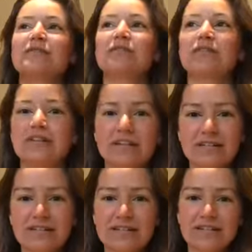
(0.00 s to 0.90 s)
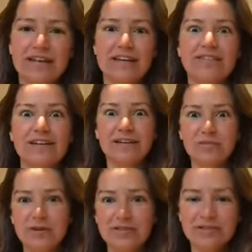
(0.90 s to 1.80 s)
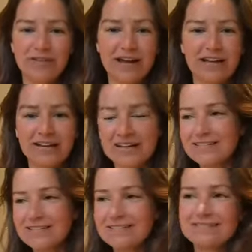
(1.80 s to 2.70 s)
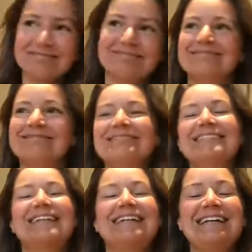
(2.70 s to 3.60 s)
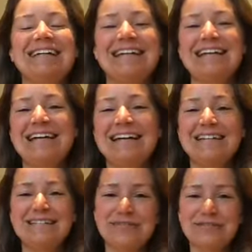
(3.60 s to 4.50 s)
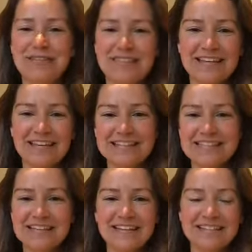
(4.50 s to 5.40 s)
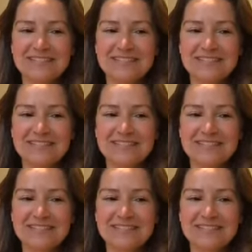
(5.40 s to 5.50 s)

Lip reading: or if I need more fire, and different things that,